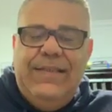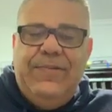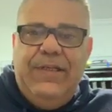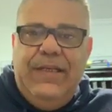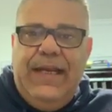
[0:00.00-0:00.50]
is
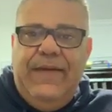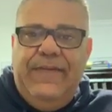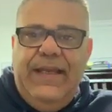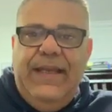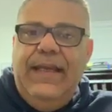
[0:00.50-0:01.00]
what you'd
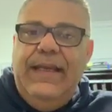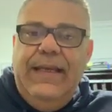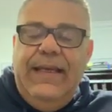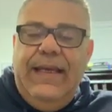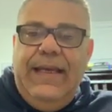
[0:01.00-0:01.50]
have there
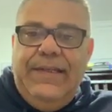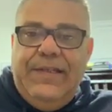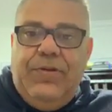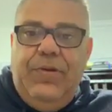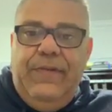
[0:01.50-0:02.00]
as
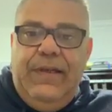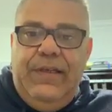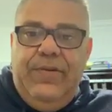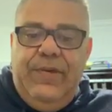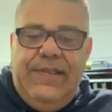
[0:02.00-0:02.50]

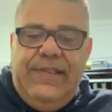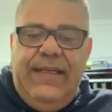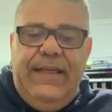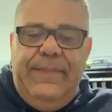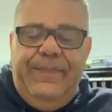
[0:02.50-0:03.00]
equivalent
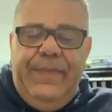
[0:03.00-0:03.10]
USD.